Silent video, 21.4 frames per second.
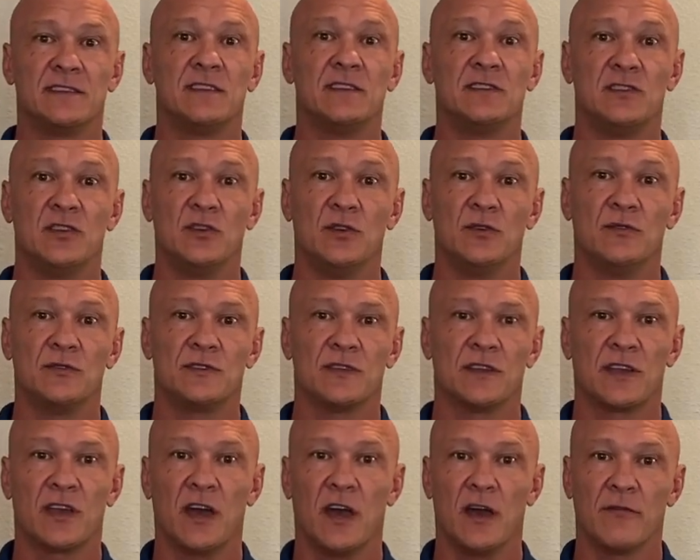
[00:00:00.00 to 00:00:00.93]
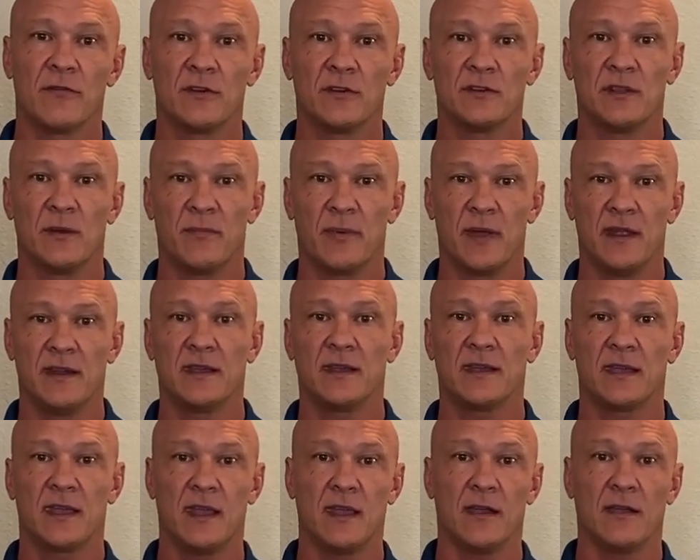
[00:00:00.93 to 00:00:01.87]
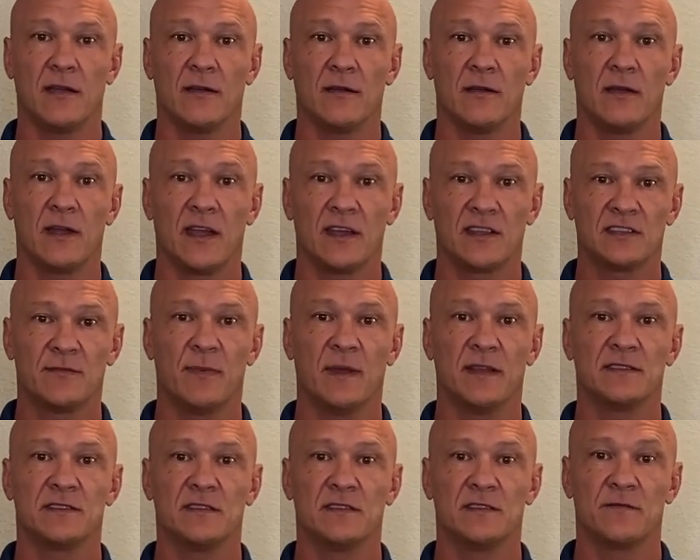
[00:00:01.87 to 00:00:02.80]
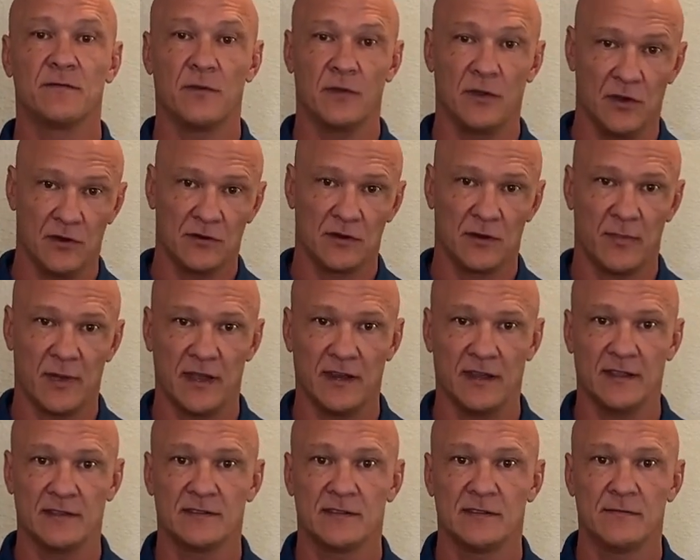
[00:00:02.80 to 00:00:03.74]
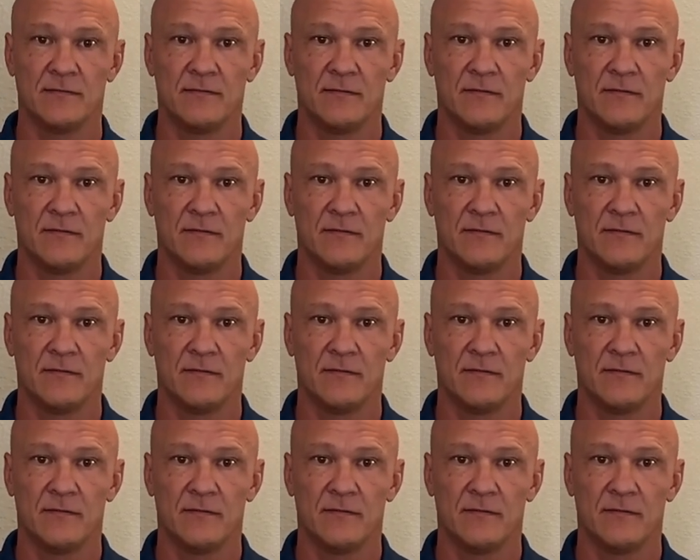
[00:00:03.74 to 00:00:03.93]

is used to cover dependent care expenses for your dependents.